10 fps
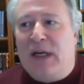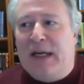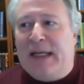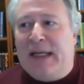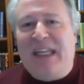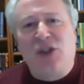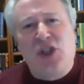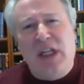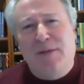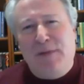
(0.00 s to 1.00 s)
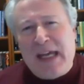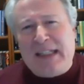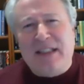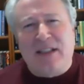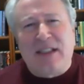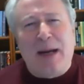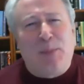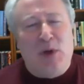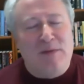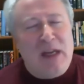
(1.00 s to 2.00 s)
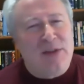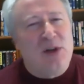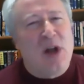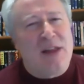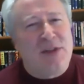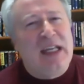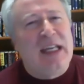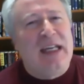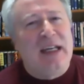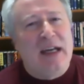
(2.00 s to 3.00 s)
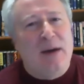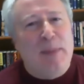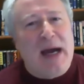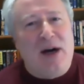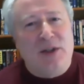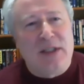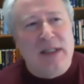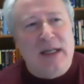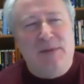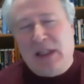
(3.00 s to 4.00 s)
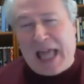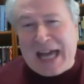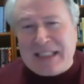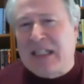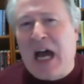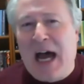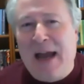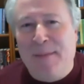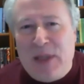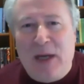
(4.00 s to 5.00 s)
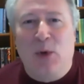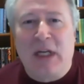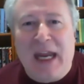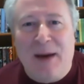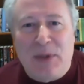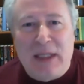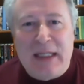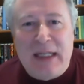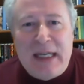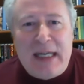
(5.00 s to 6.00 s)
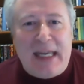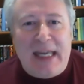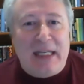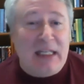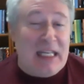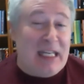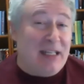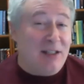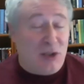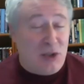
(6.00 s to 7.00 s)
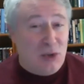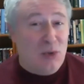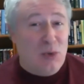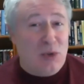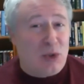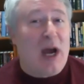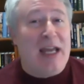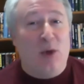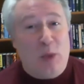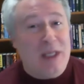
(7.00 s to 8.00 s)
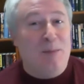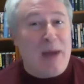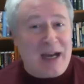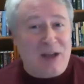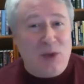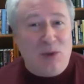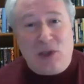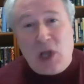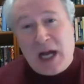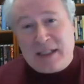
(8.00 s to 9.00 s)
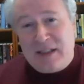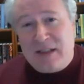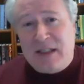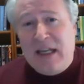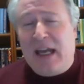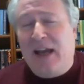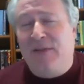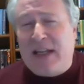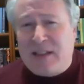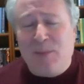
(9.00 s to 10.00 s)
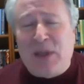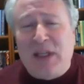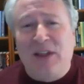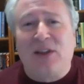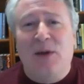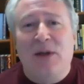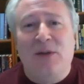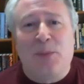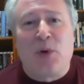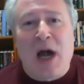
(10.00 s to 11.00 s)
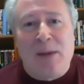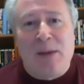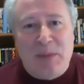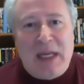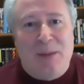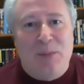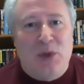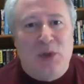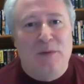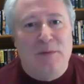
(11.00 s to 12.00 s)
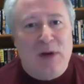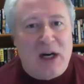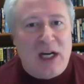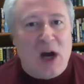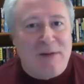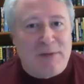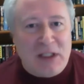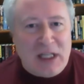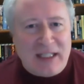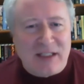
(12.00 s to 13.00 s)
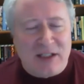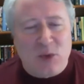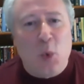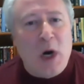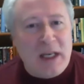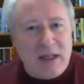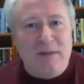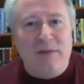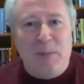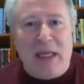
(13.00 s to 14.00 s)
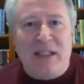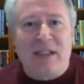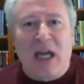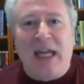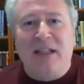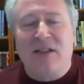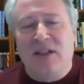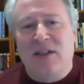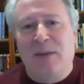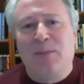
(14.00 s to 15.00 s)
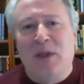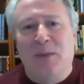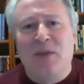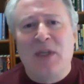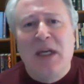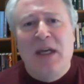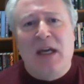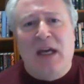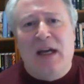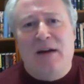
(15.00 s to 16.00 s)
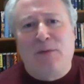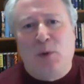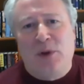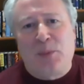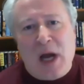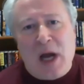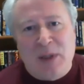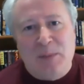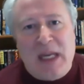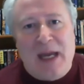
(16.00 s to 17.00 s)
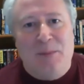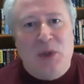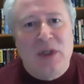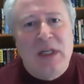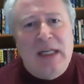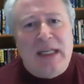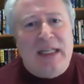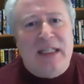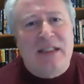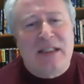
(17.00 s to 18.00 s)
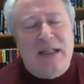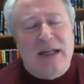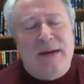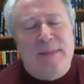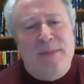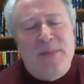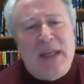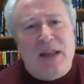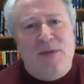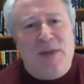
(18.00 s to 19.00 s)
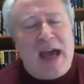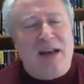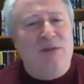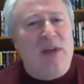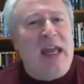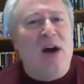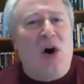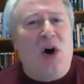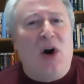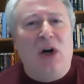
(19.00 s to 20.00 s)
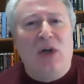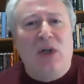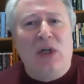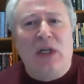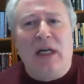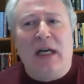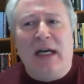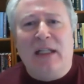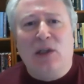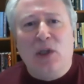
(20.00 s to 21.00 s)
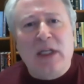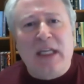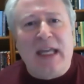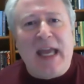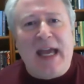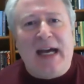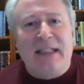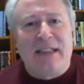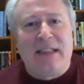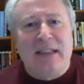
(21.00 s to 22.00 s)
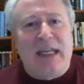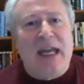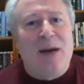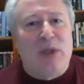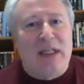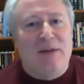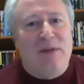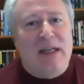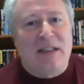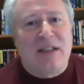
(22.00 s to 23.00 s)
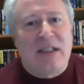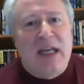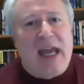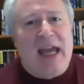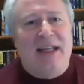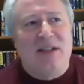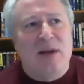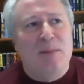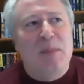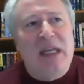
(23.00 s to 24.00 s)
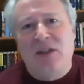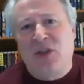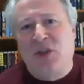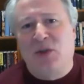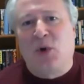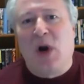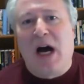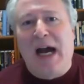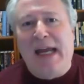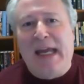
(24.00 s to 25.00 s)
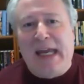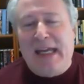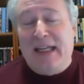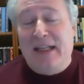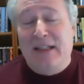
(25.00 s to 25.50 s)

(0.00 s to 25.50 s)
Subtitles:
Each event is a separate event. They're not thinking about the last time they were gambling and a need to try and win back those losses. And that's something that the problem gambler very often does. It's one of the many signs and symptoms for the problem gambler is that they are looking at gambling events as a means to try and